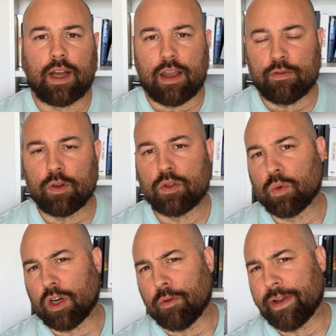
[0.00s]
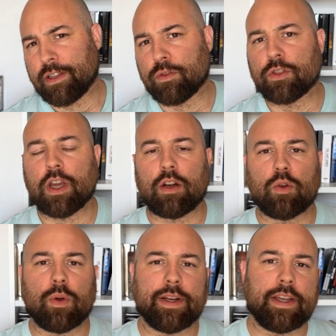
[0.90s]
Hi folks, welcome again to the channel.
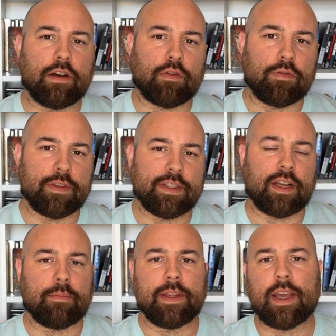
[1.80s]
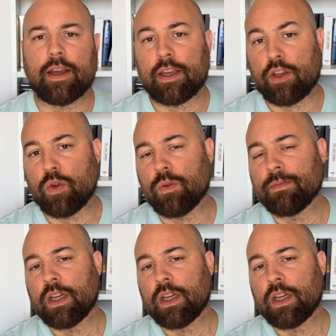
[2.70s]
Juan here from Physical Media EU.